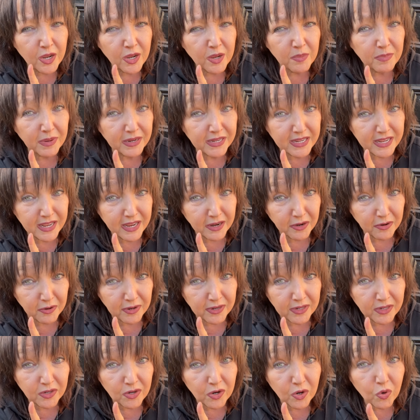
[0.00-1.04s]
But
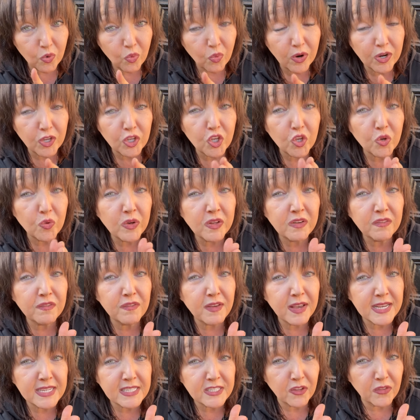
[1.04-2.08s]
Karen, what you
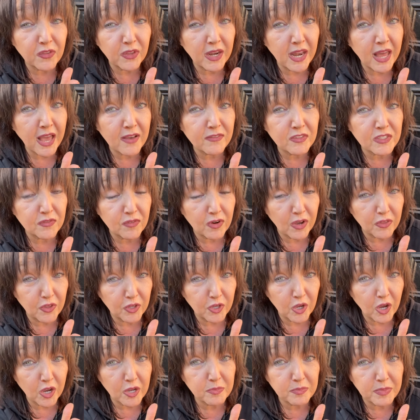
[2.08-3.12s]
invest in the lives of other
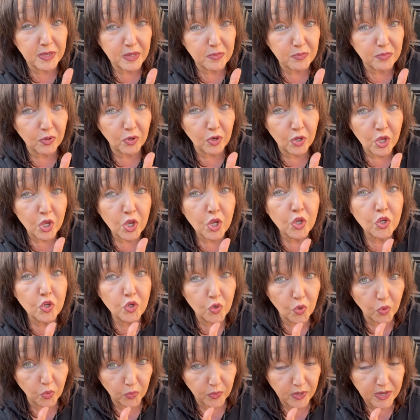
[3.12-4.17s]
young people,
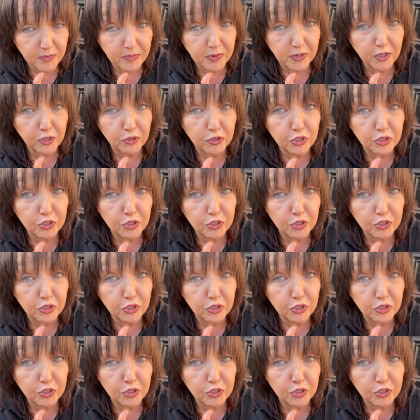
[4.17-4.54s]
you'll reap in your